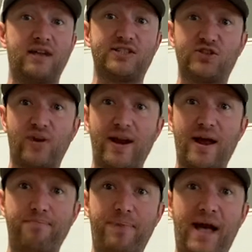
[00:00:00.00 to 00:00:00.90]
straight
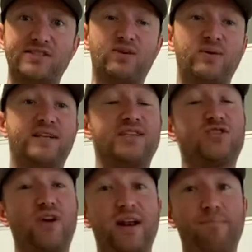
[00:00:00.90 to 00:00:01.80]
up bets. So I say
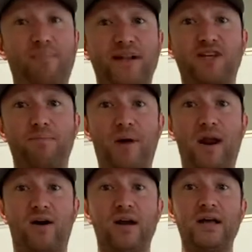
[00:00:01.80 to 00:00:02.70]
straight up bets are
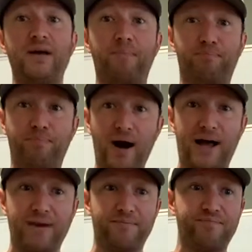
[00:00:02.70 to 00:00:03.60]
better,
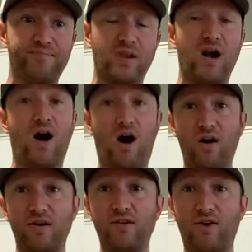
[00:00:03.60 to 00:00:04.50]
but
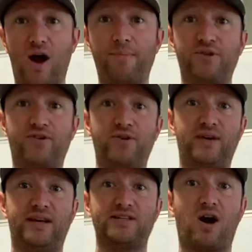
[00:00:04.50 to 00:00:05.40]
are there
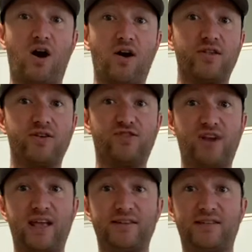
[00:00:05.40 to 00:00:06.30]
opportunities? Are there
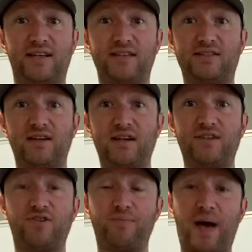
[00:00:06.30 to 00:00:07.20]
chances
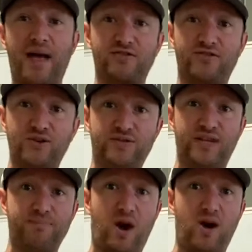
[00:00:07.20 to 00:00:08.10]
to bet two
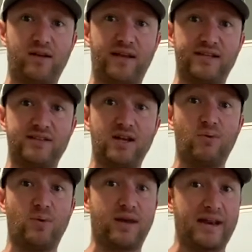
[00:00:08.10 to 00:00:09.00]
team parlays
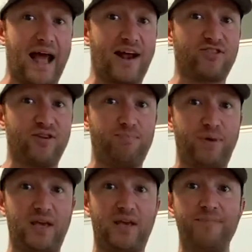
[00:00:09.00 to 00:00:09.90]
where it can actually
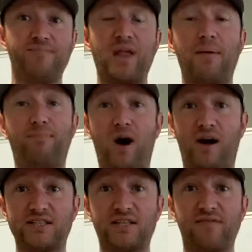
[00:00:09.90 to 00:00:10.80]
be a
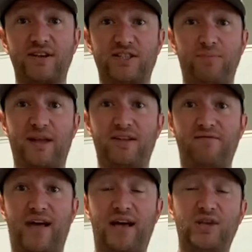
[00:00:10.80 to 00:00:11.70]
positive expected
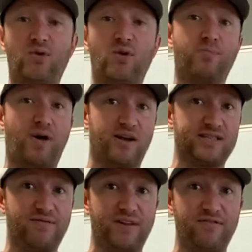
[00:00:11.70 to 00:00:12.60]
value or
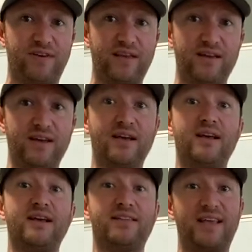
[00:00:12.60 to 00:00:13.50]
positive EV?
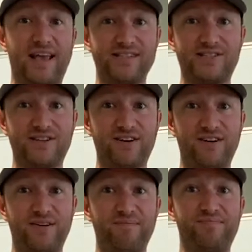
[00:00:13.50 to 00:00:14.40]
The
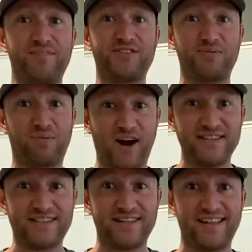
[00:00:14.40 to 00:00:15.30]
answer,
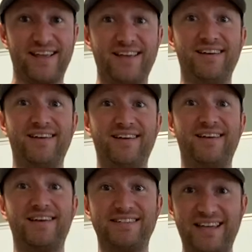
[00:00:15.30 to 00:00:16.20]
surprisingly,
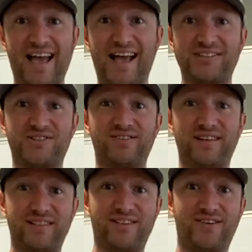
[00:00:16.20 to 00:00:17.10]
is yes,
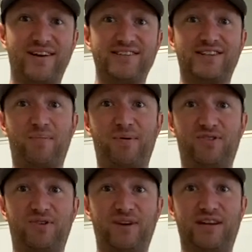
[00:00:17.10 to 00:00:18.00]
there is
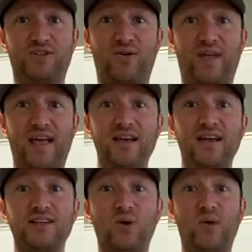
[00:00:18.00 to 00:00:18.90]
opportunities, okay?
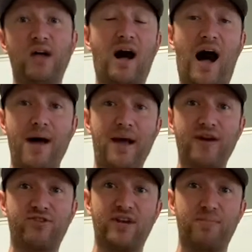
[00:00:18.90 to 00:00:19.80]
So I'm
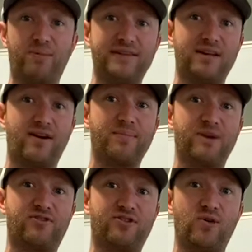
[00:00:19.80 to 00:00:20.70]
actually gonna break down, I'm
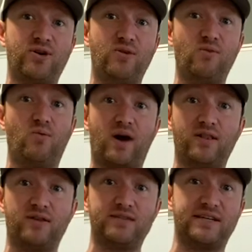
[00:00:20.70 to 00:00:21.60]
gonna show you one of
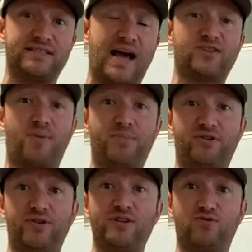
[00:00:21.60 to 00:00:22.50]
those exact
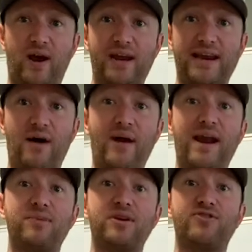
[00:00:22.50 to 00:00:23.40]
opportunities right now, and
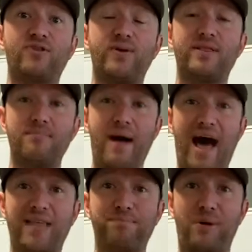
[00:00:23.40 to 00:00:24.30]
I'm gonna show you the
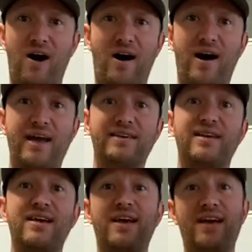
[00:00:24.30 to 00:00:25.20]
math behind
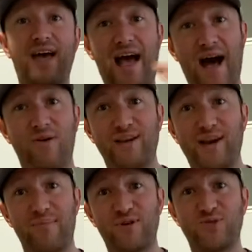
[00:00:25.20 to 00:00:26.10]
how the
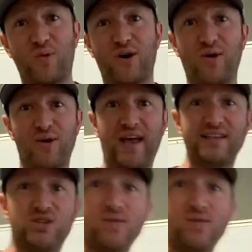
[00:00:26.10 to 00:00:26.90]
numbers work, okay? So